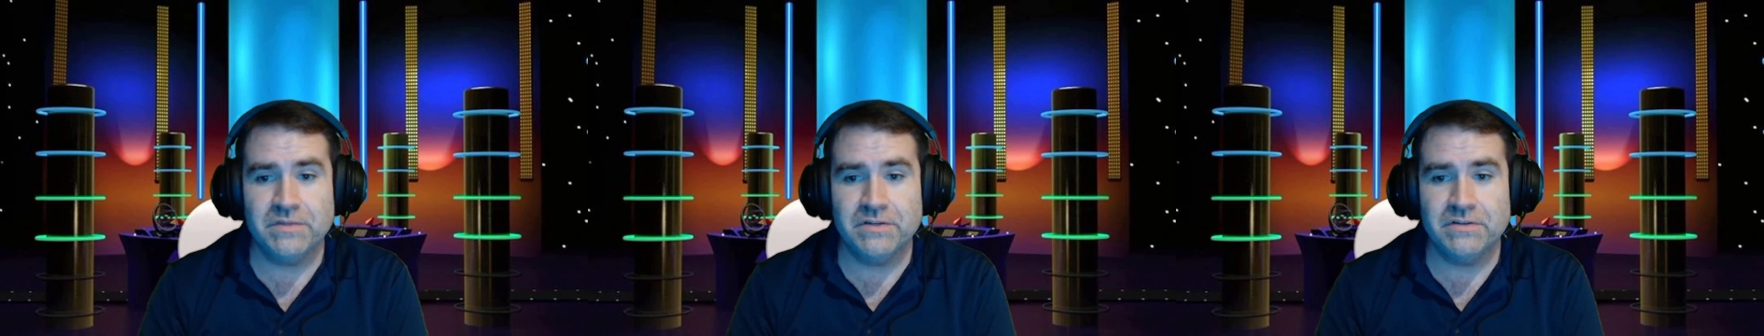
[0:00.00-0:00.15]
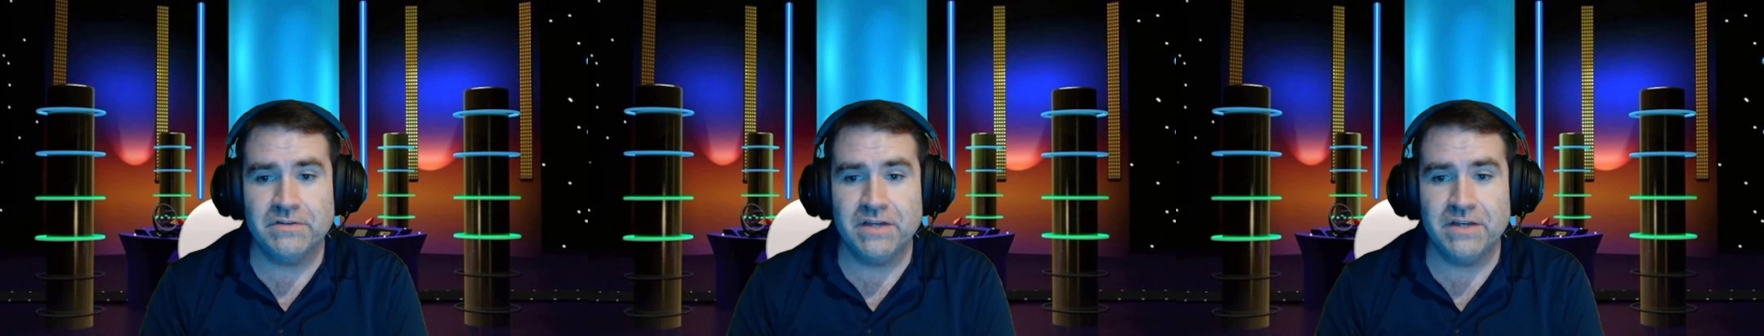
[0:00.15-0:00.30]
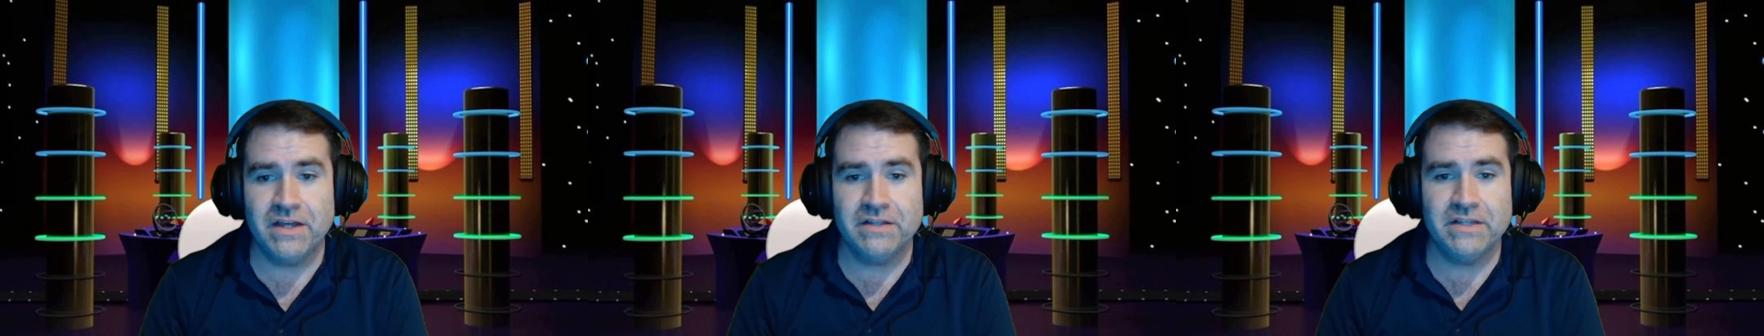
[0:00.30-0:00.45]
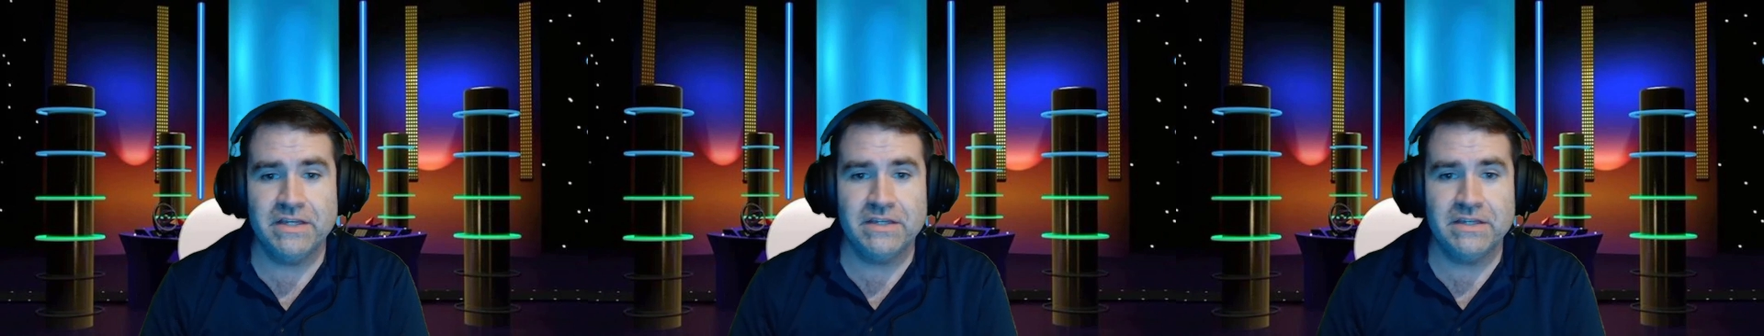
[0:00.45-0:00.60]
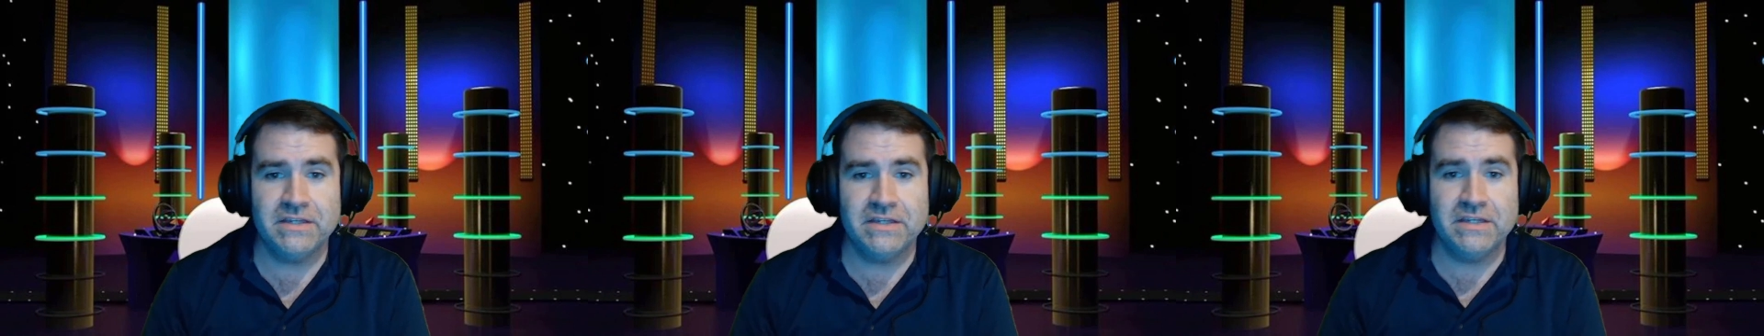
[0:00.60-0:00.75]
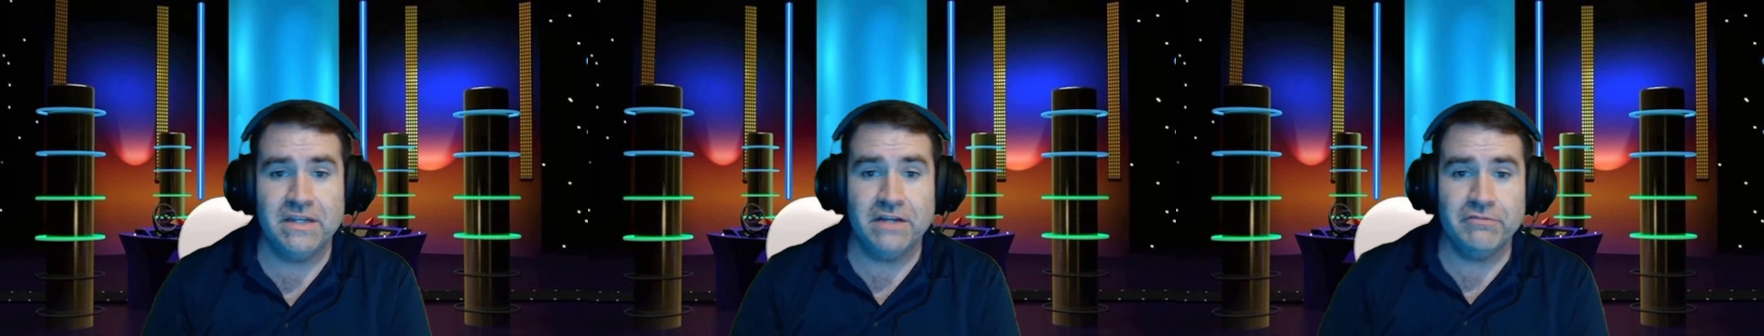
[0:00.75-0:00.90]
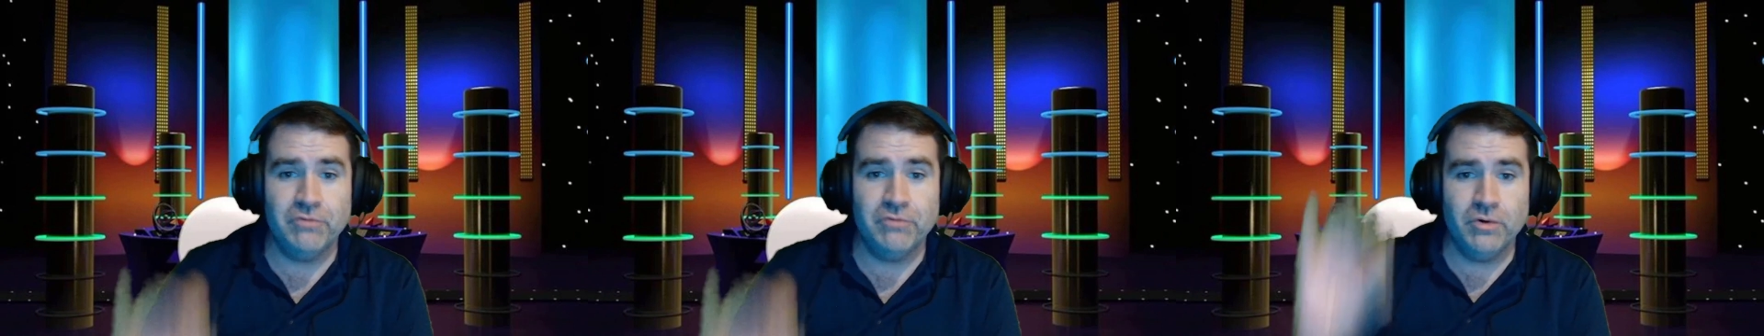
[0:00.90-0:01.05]
They're not like
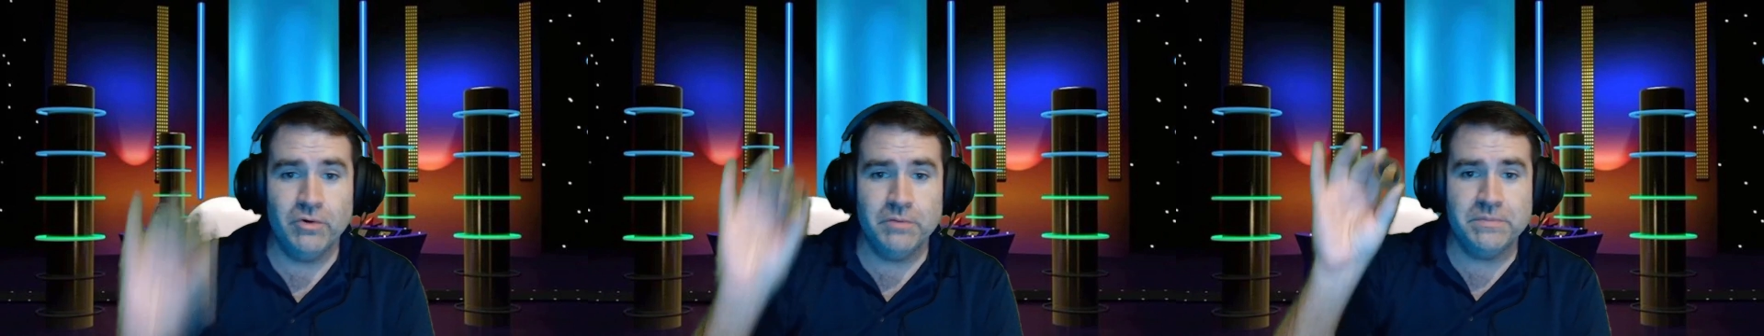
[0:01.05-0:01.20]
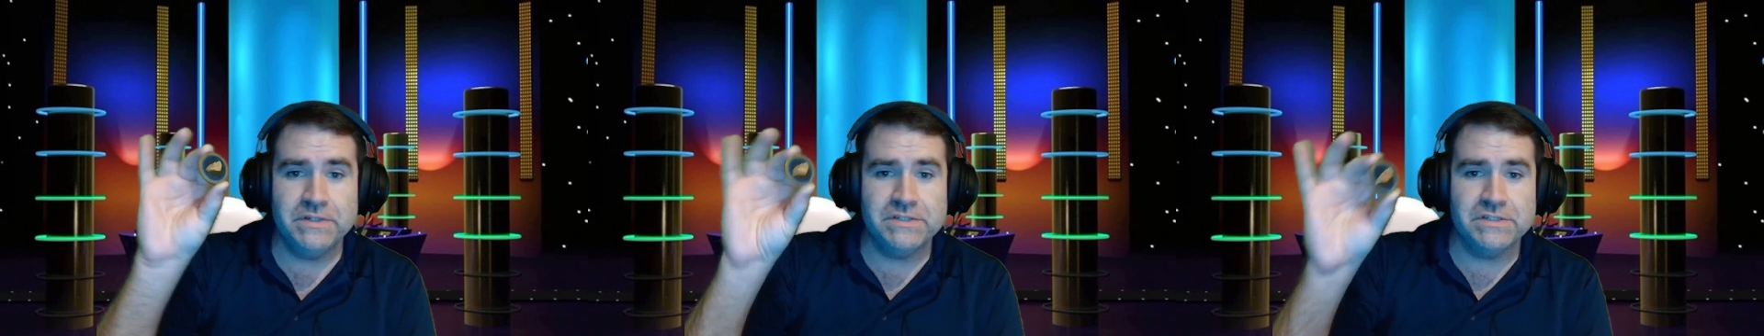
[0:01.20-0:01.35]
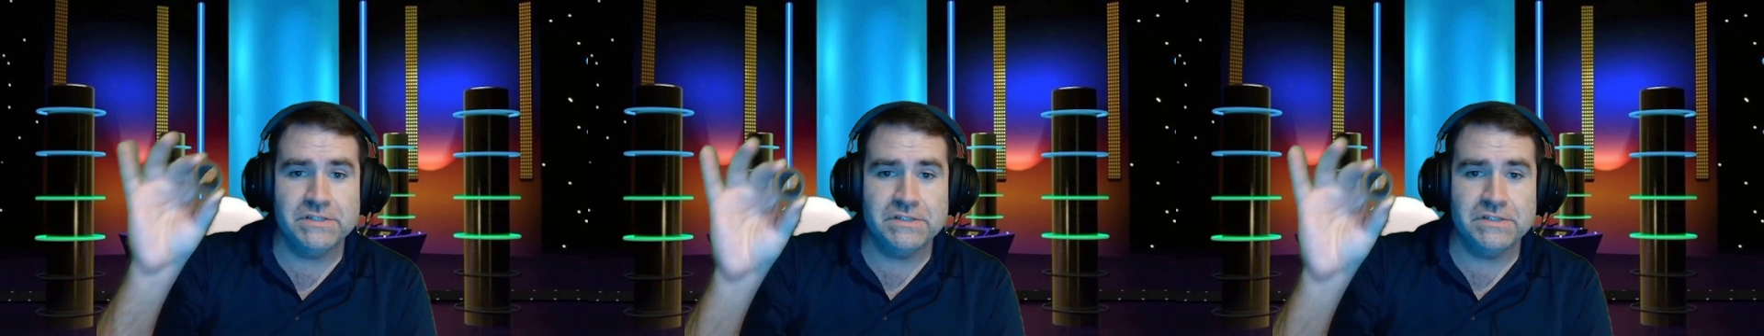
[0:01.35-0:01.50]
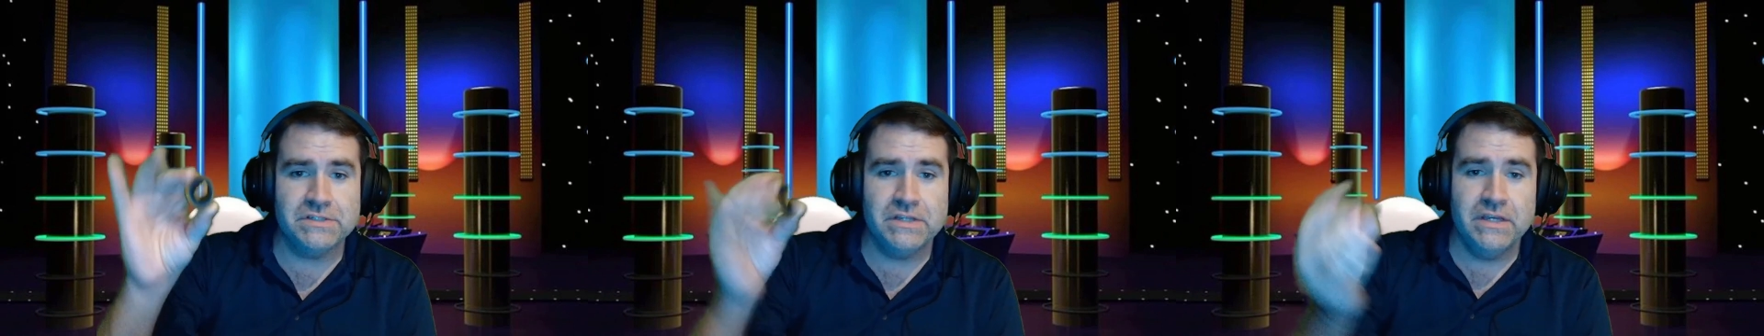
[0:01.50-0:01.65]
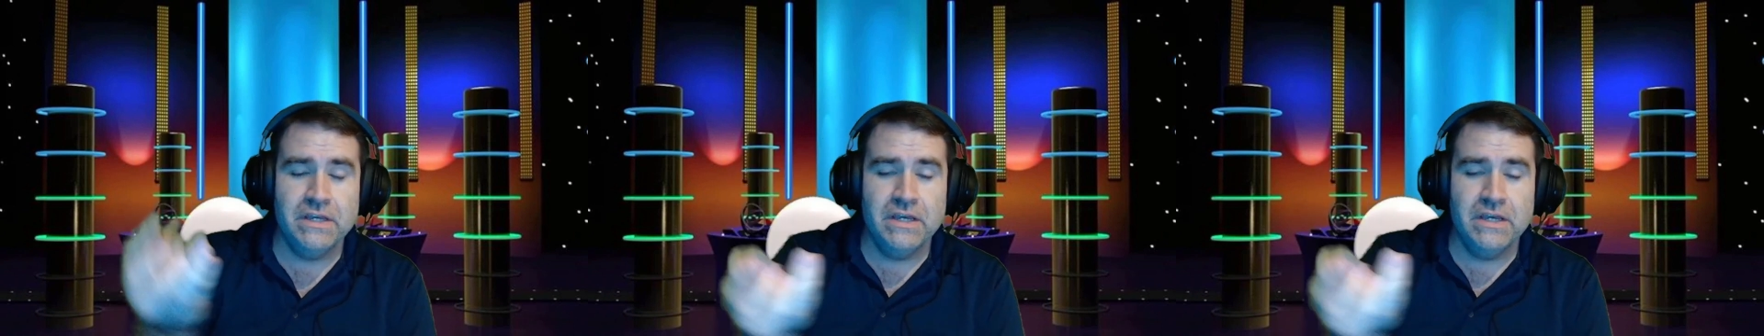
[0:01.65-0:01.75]
Connect 4 pieces.